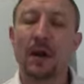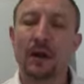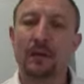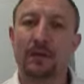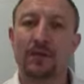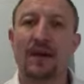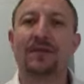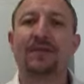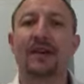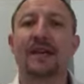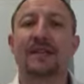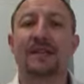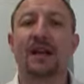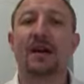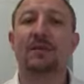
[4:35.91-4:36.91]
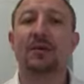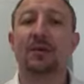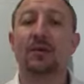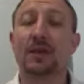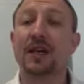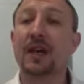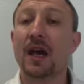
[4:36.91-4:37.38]
for every
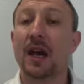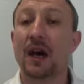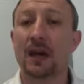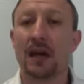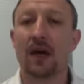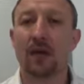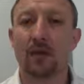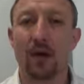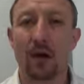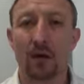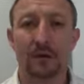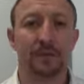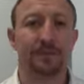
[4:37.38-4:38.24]
example, you can't go wrong.